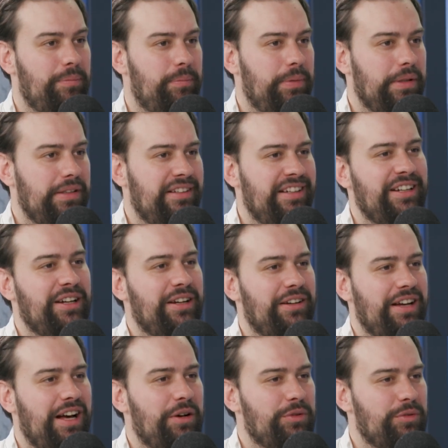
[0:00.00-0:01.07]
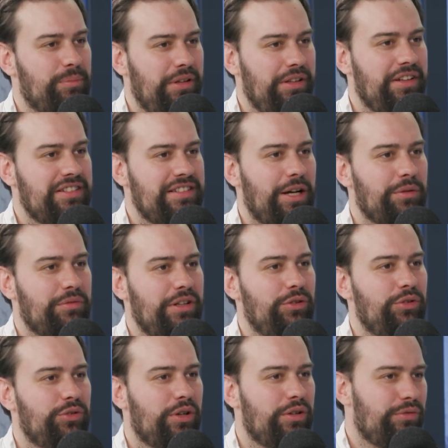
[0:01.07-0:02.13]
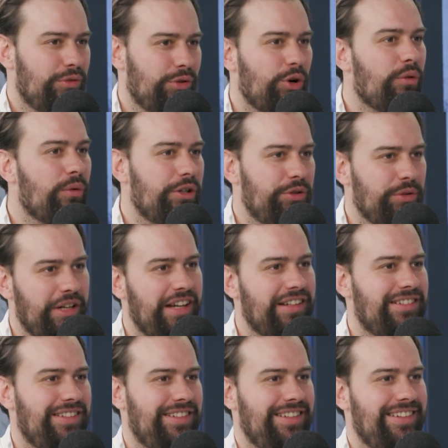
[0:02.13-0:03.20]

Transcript: buildings out of it, you sort of know what you get.